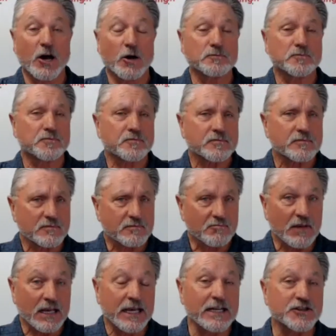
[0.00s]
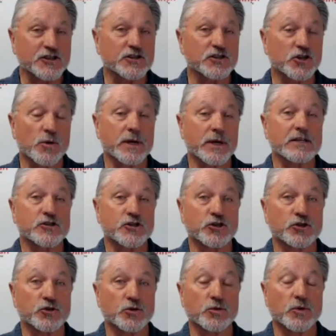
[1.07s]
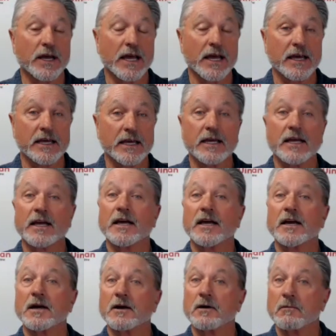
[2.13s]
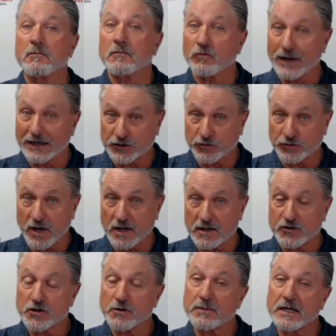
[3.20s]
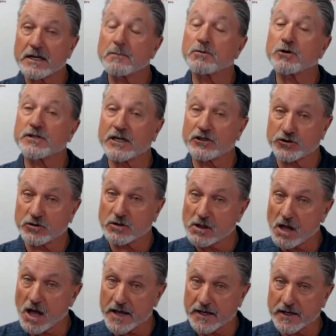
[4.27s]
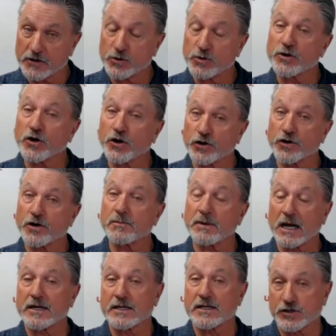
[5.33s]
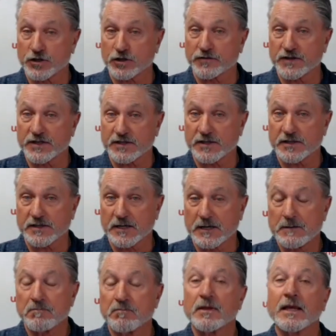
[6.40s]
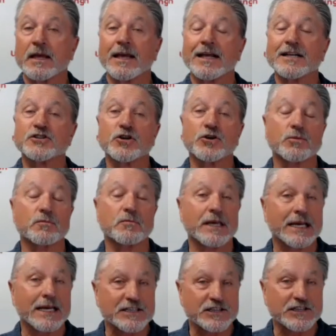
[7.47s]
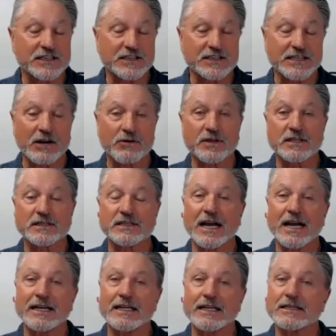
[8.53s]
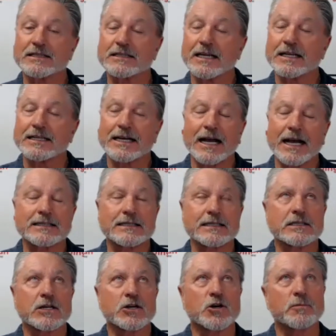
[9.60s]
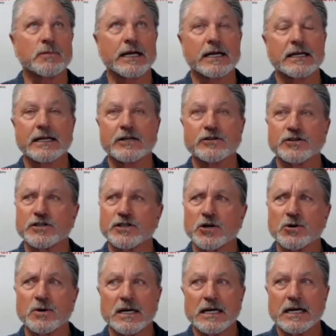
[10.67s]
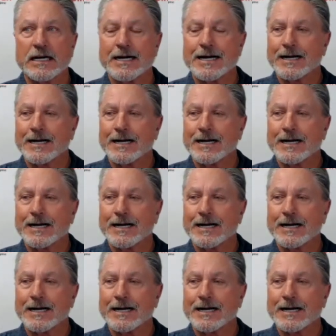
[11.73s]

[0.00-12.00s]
Now, Hitch is going to a restaurant to meet a potential client who had heard about his services. And so Hitch sits down with this guy and, he, and the guy says, Oh man, he goes, You know,